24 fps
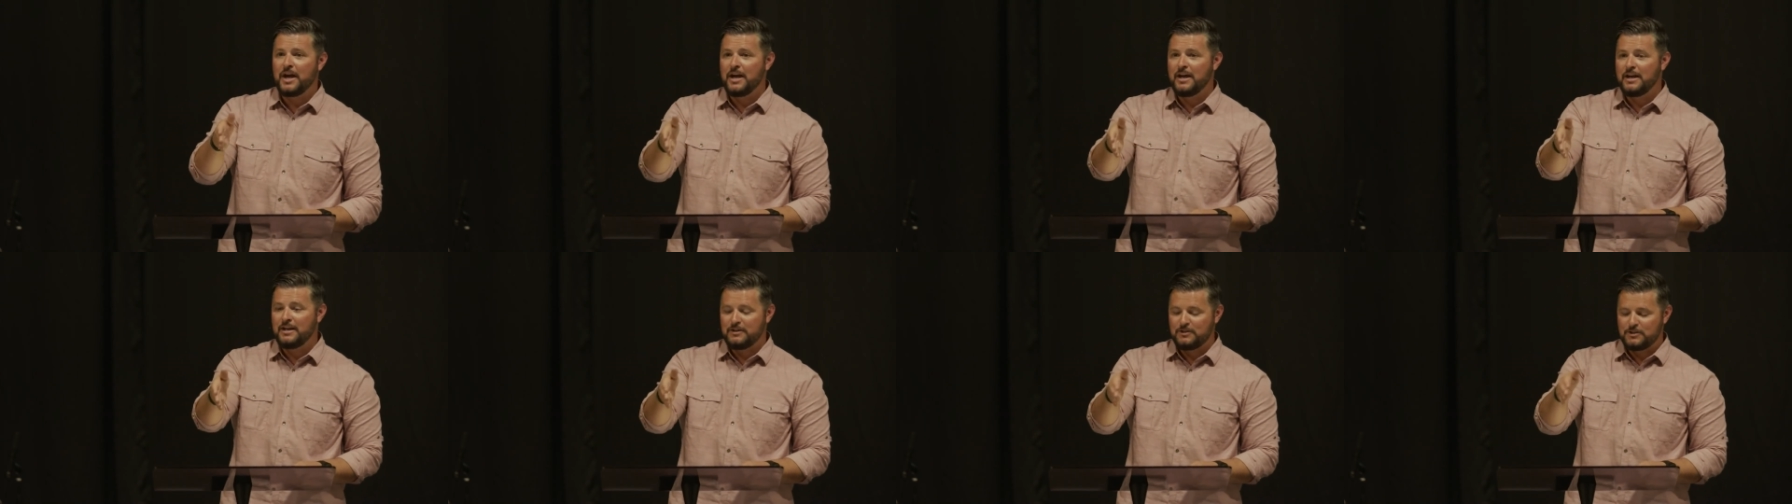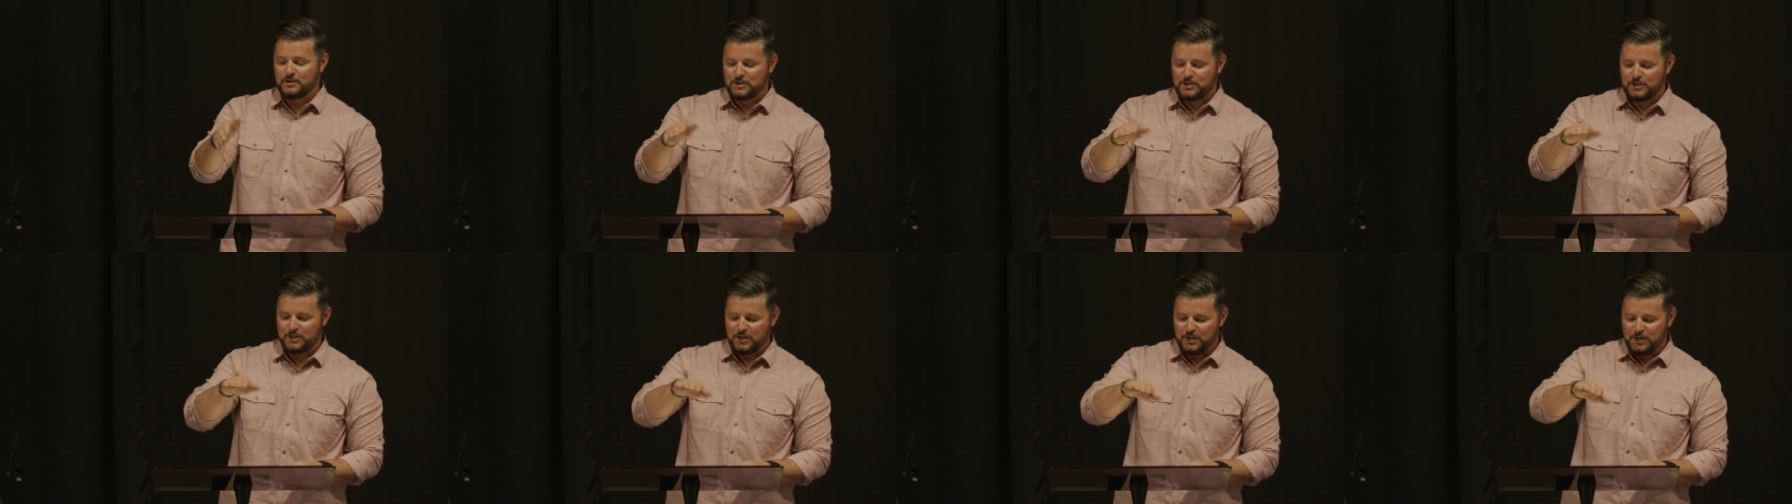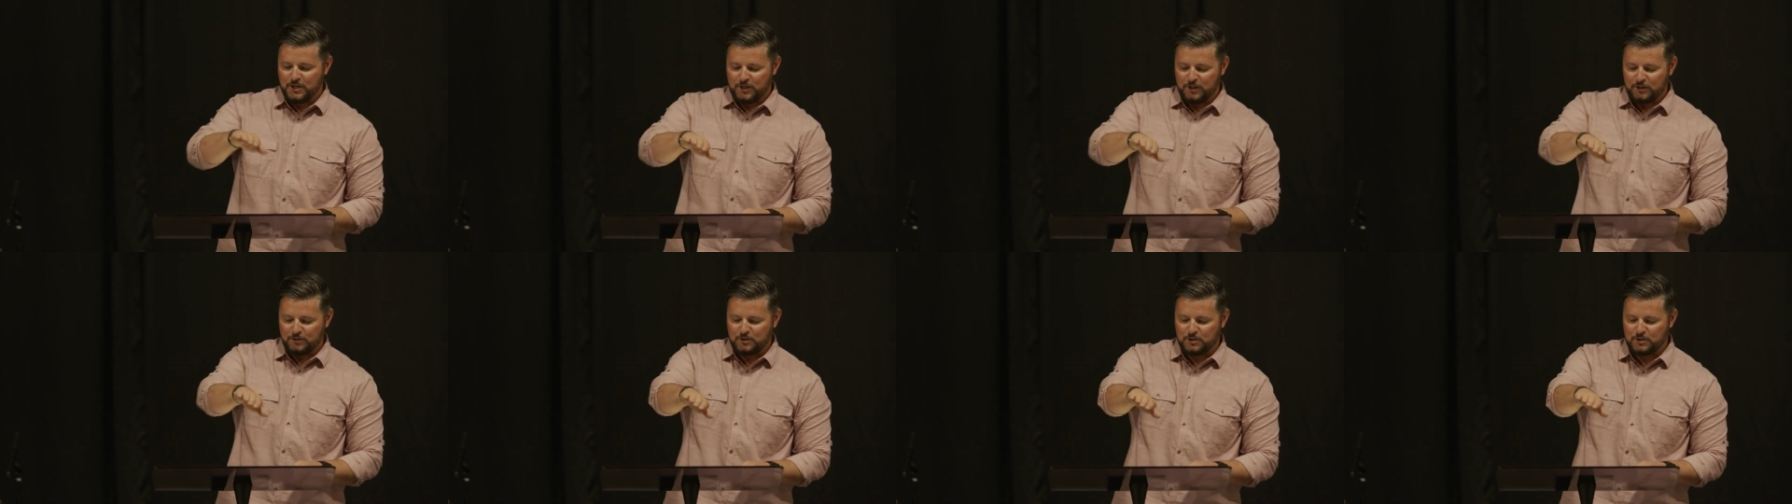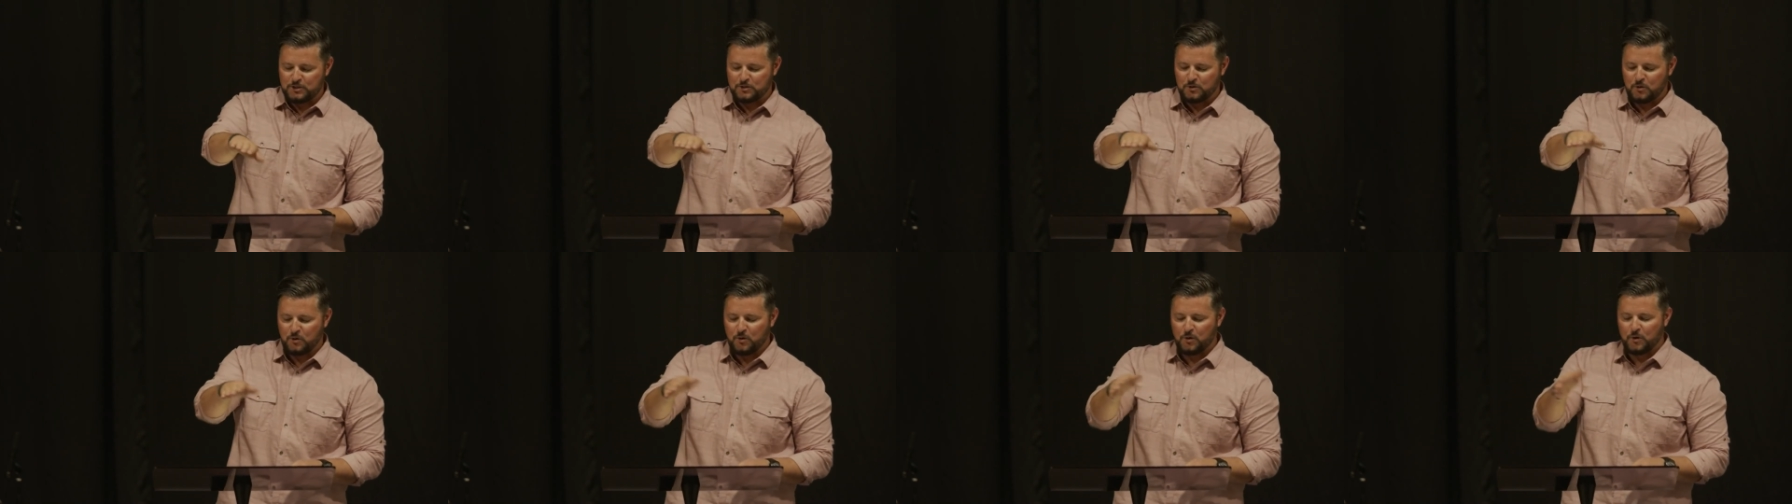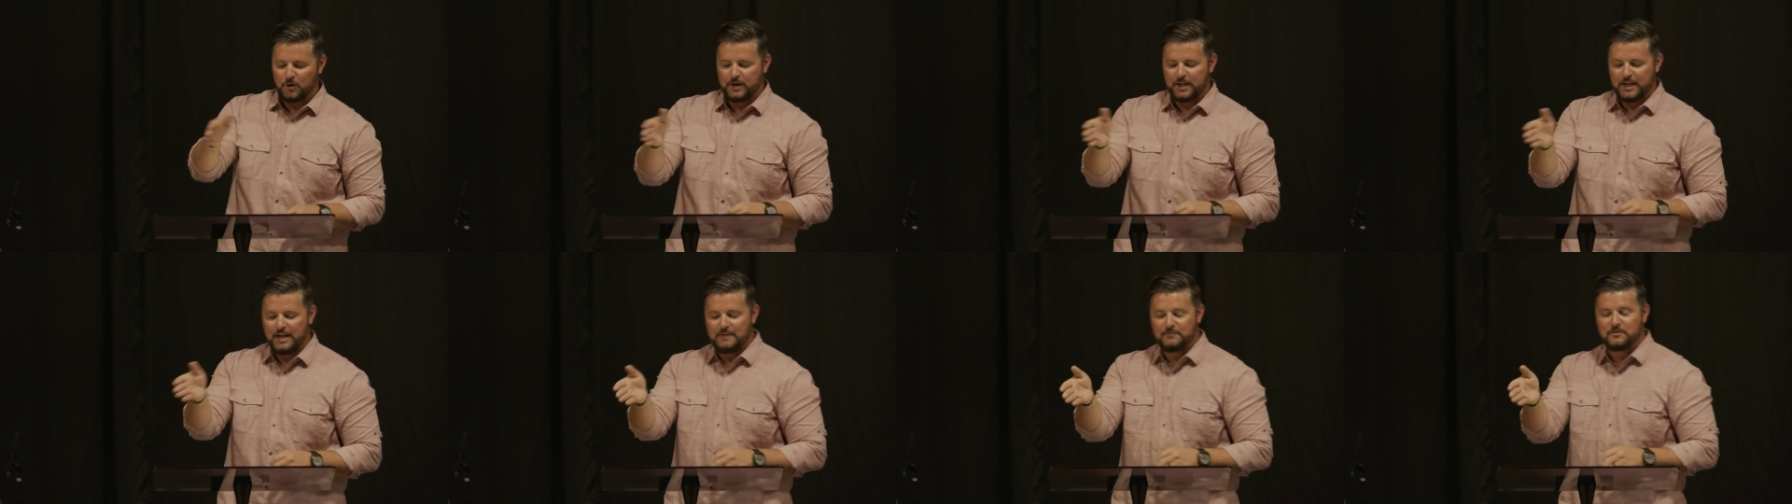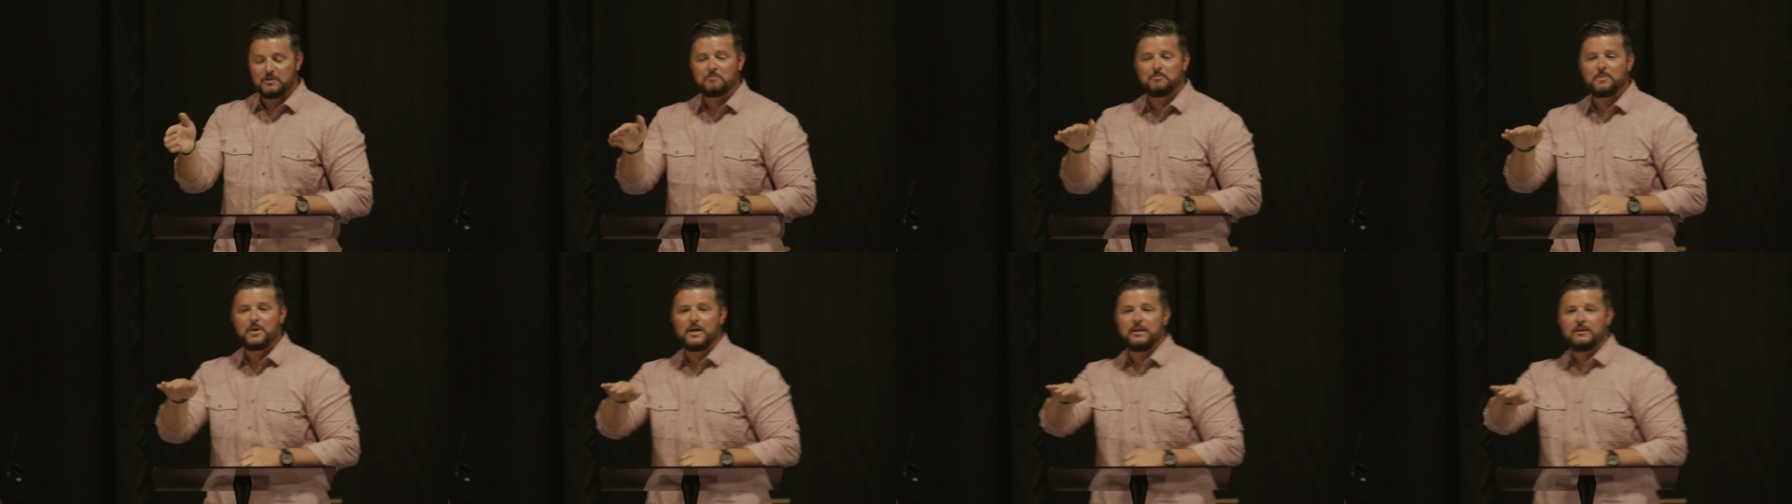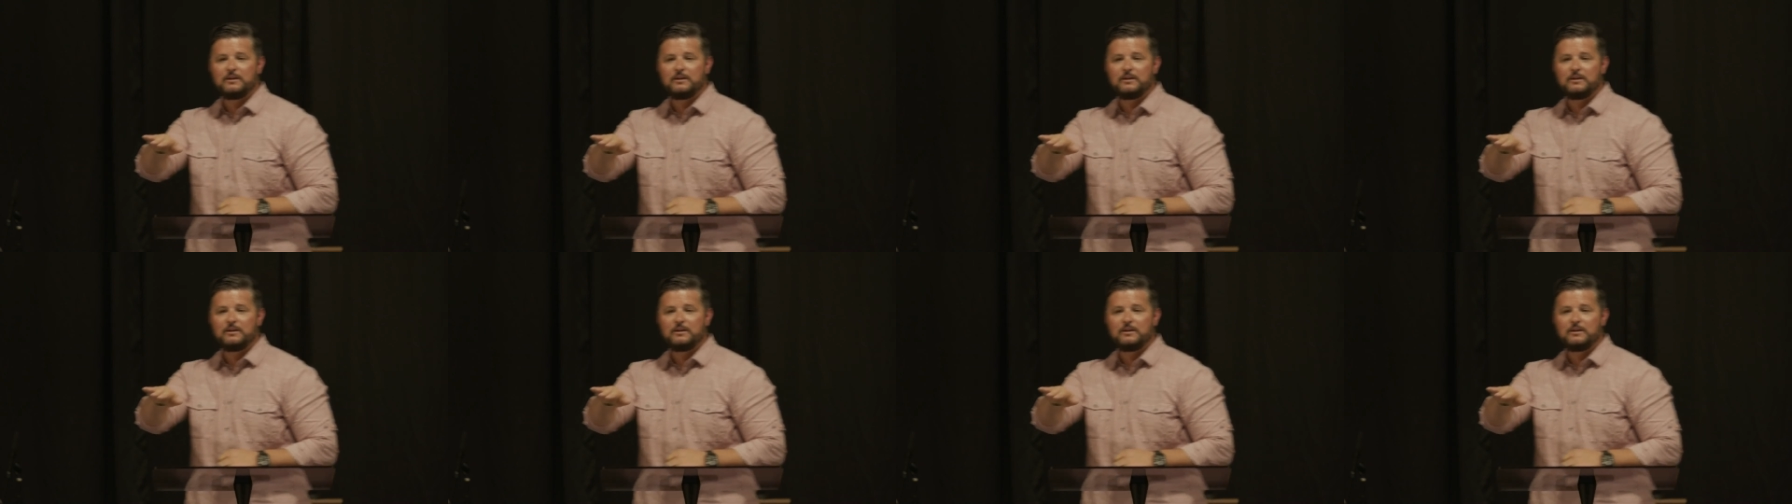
edged sword, even